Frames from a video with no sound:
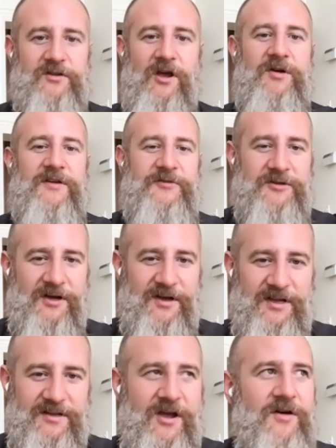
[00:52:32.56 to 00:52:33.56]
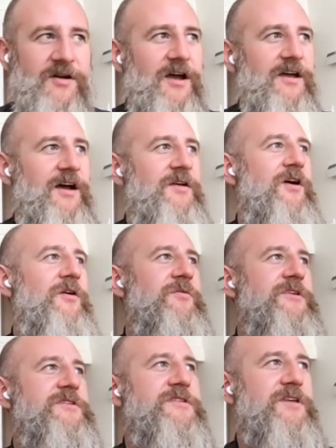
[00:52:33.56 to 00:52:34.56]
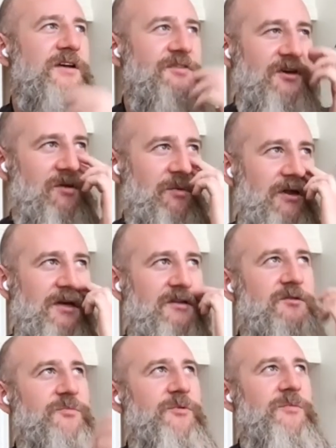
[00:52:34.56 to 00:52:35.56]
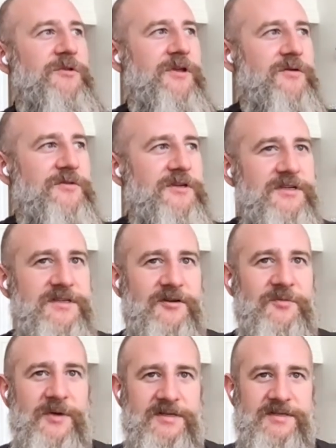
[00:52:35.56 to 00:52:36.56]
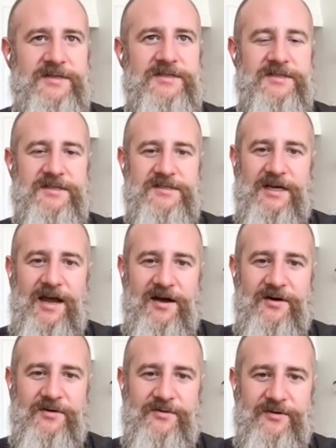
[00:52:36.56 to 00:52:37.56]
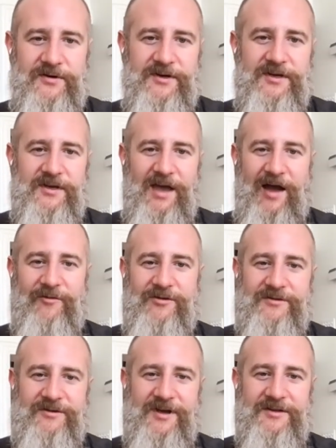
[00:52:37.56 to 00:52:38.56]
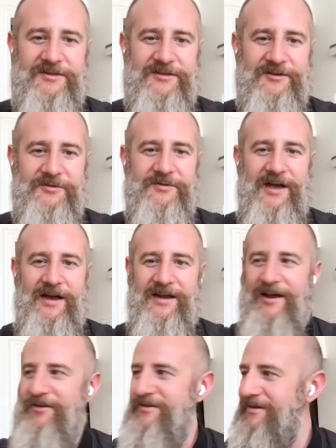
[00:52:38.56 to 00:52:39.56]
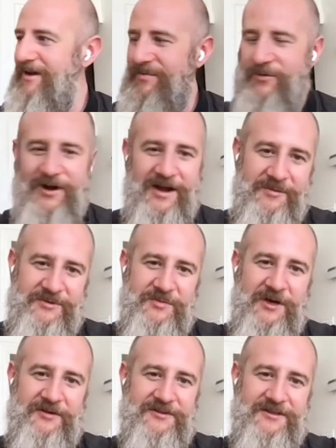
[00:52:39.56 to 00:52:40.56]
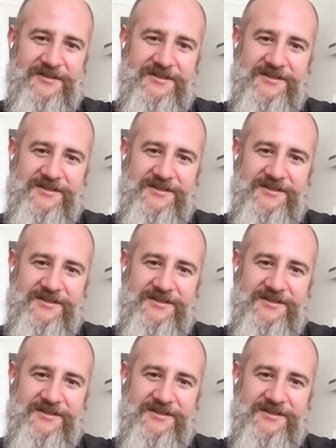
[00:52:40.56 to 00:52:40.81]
you don't, no, and I think about like, do people not realize how amazing this is? Like, how are you not how are you not more amped about this?